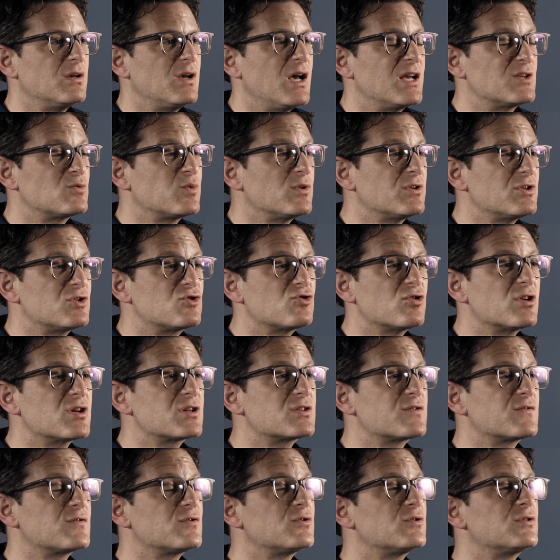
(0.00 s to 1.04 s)
as well as
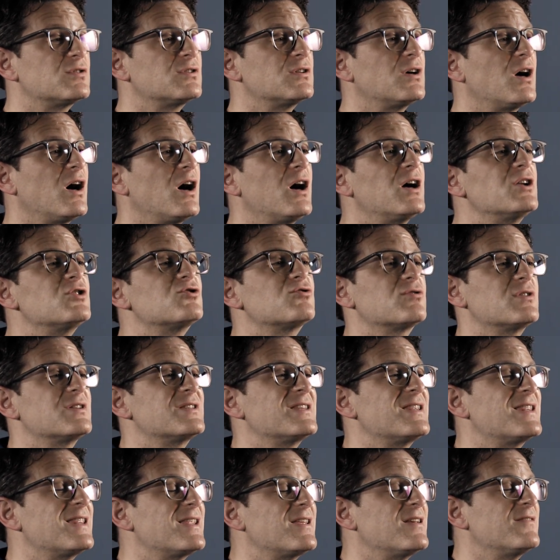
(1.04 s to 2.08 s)
drugs for hundreds
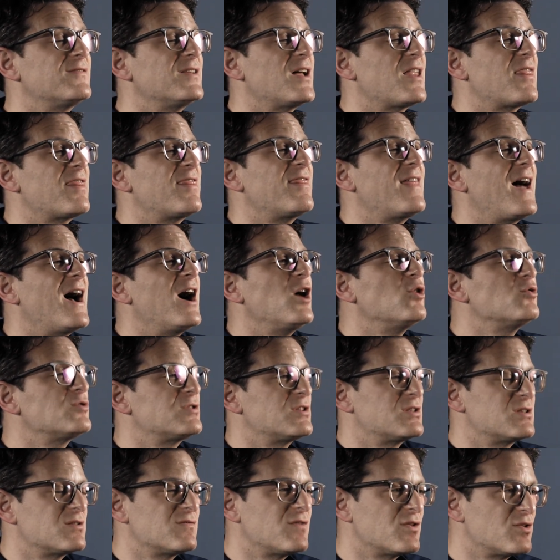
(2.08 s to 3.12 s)
and if not
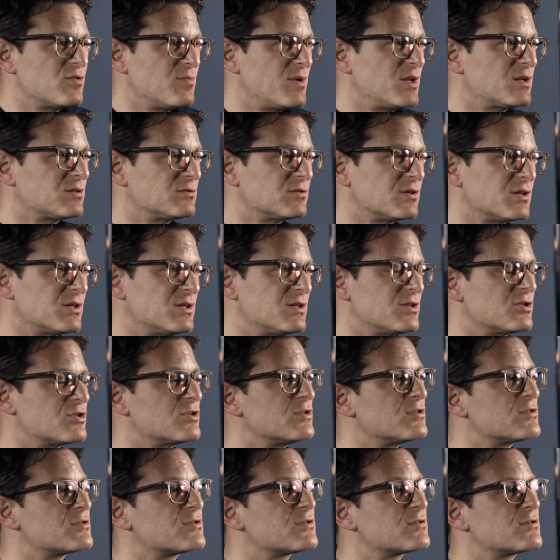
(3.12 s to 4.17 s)
thousands of other medical
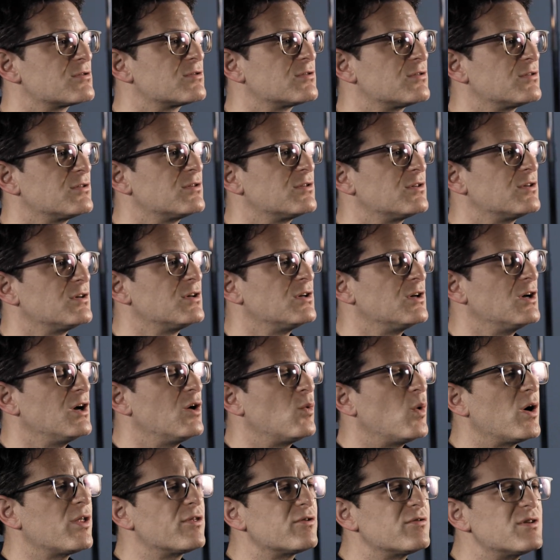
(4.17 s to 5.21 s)
conditions. While